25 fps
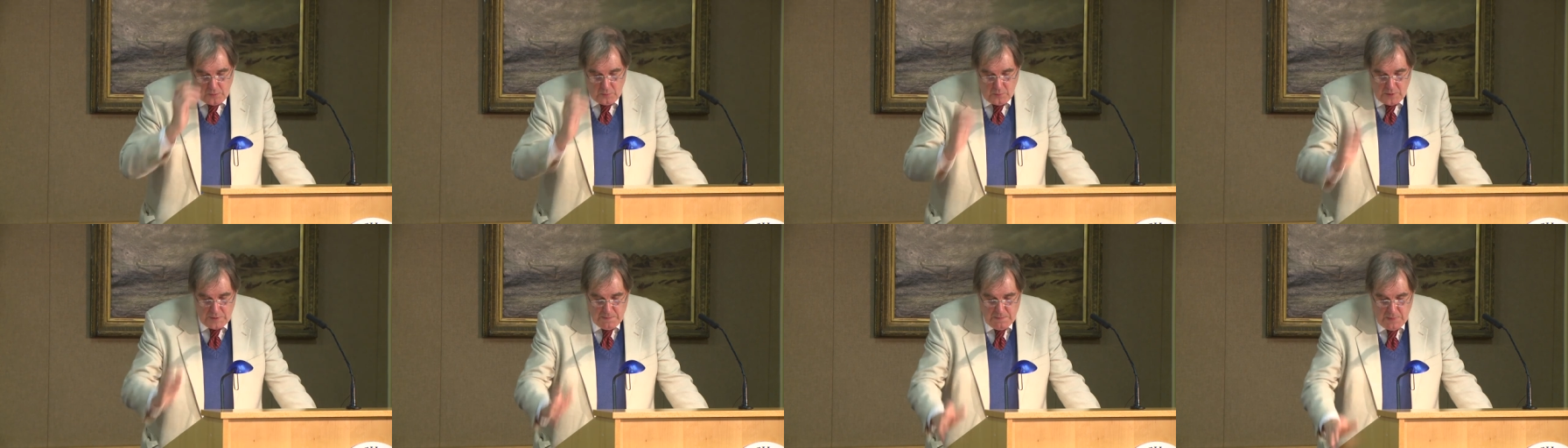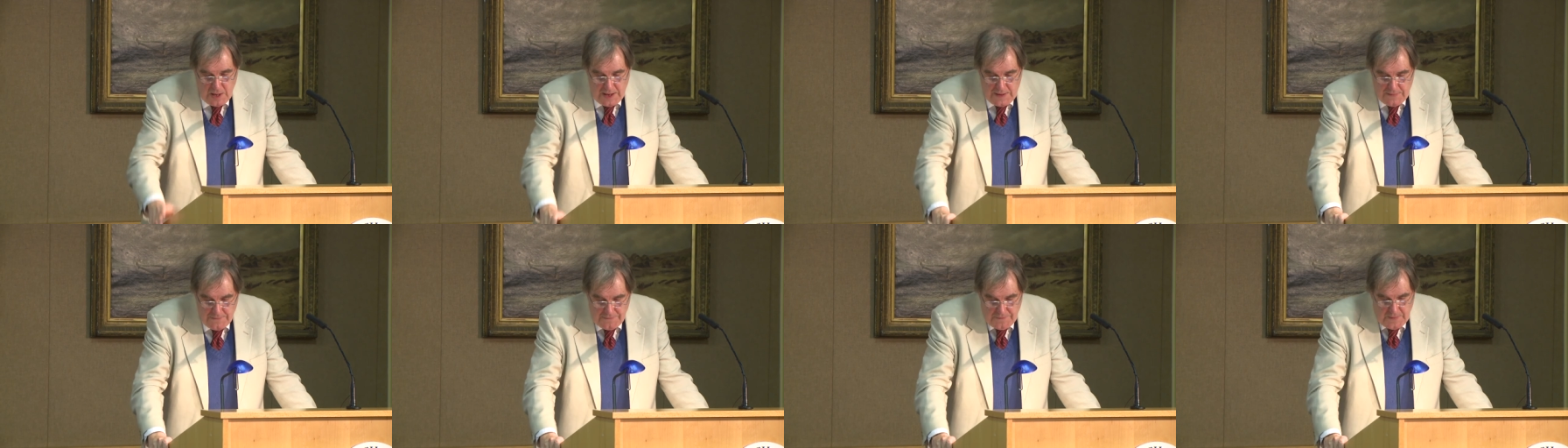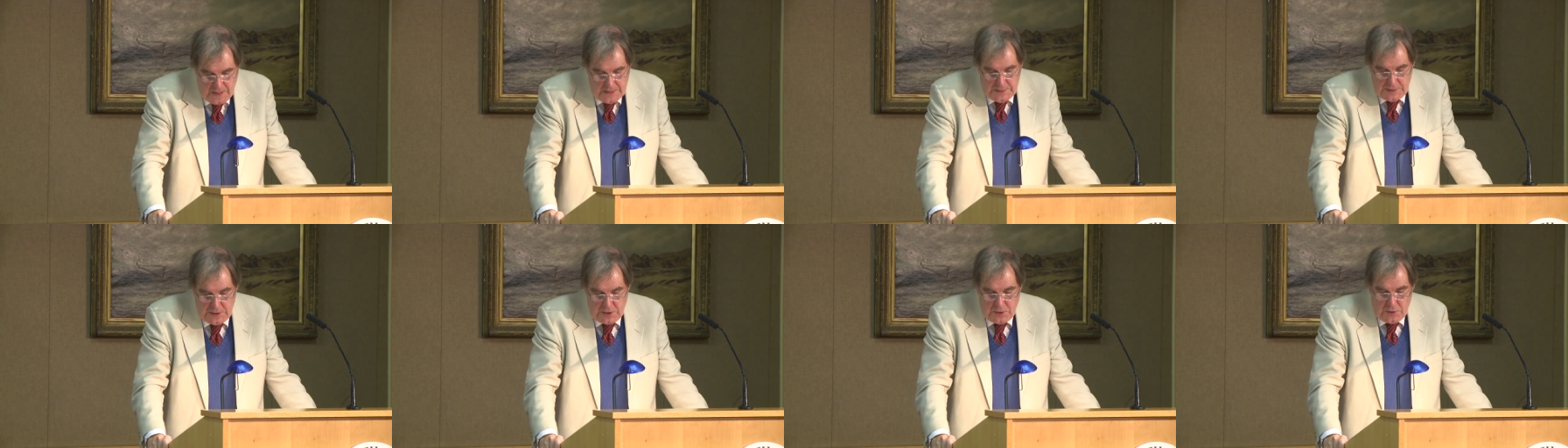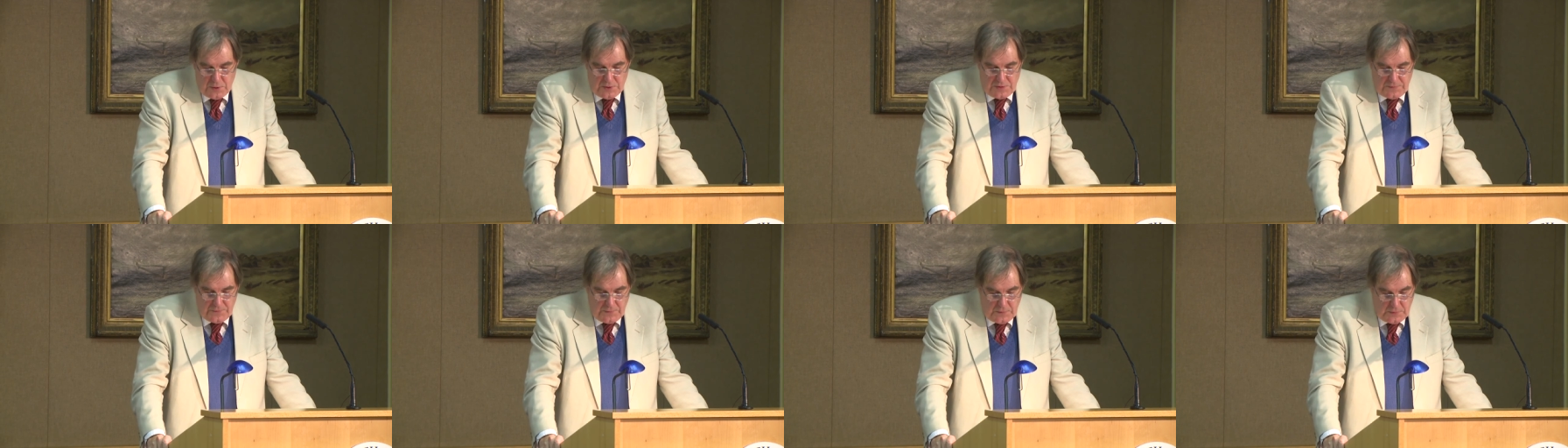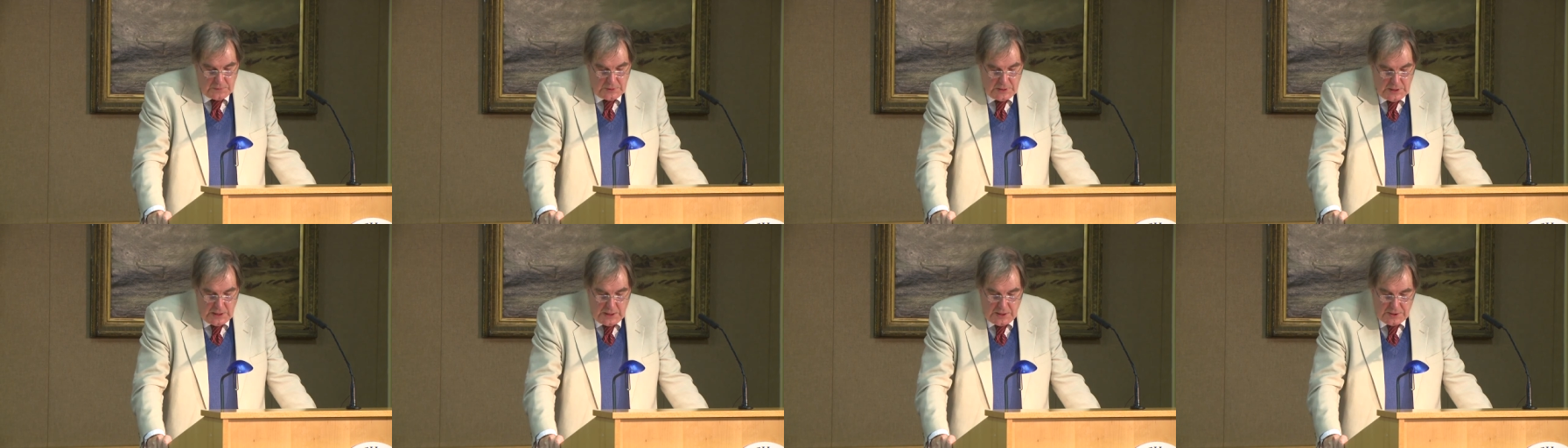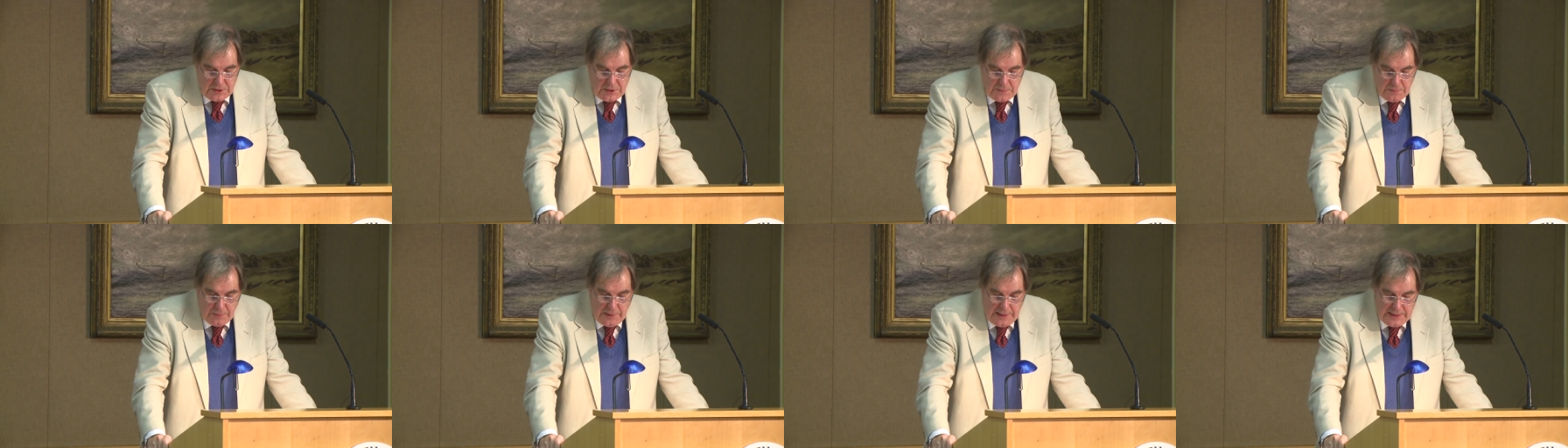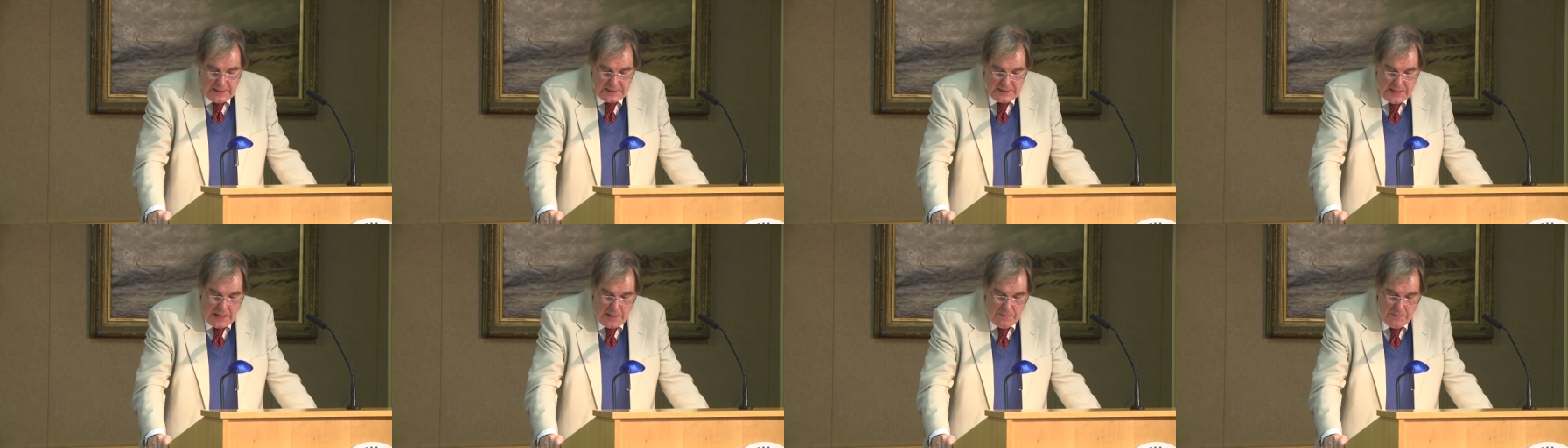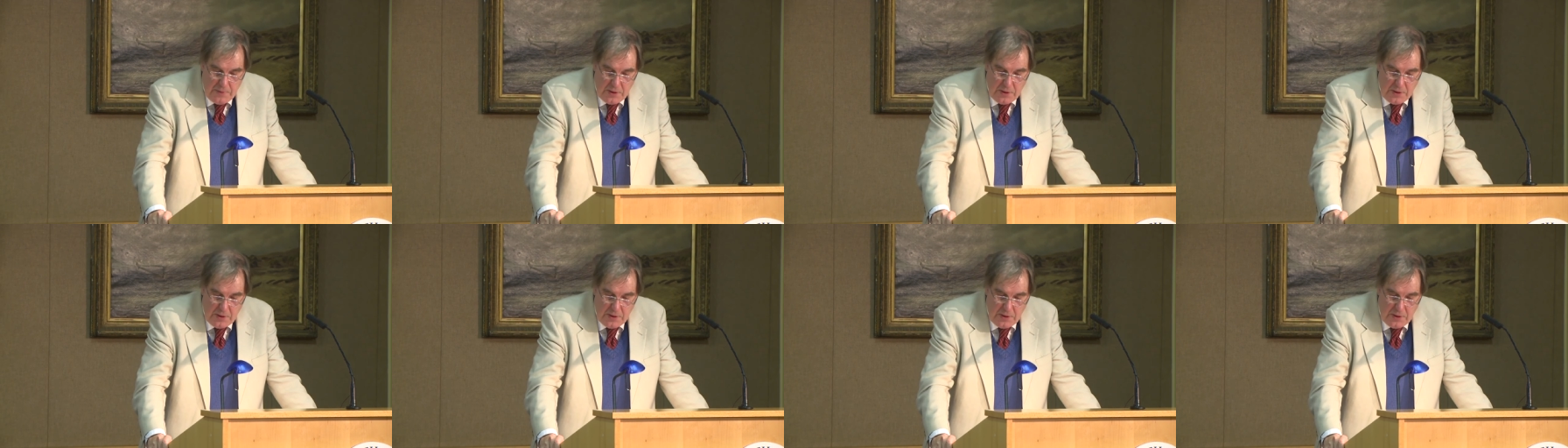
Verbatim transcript: we might find it useful to place our